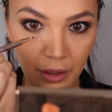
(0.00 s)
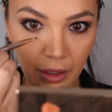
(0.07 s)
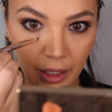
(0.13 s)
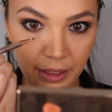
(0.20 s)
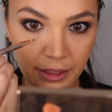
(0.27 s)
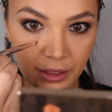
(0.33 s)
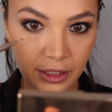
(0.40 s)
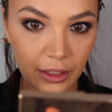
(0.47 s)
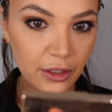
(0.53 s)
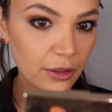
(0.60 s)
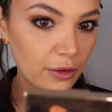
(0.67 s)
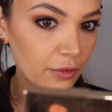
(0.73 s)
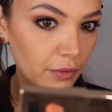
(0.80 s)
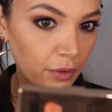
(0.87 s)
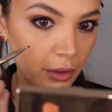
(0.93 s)
kind
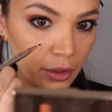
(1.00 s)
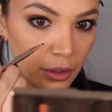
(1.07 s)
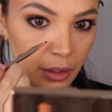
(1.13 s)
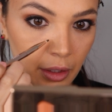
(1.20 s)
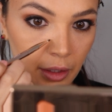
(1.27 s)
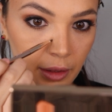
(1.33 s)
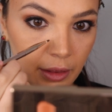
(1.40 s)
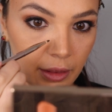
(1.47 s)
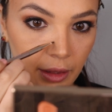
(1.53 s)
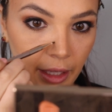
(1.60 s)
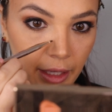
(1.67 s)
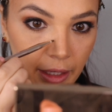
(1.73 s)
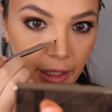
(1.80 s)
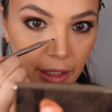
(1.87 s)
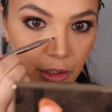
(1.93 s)
of
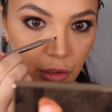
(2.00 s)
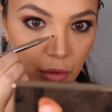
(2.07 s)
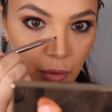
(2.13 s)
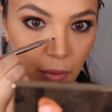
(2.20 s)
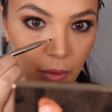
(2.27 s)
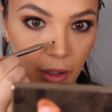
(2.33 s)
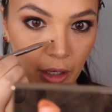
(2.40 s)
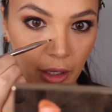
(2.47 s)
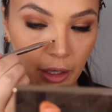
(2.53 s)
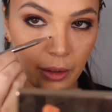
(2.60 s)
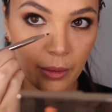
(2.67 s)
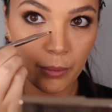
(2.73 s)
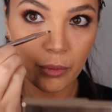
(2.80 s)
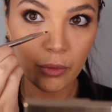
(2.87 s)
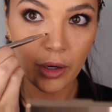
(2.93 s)
letting
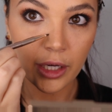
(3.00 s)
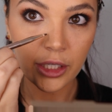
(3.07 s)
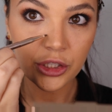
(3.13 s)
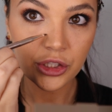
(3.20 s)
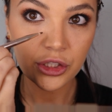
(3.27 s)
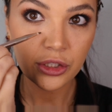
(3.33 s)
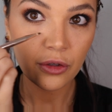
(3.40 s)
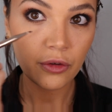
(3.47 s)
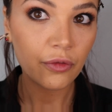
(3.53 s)
your brush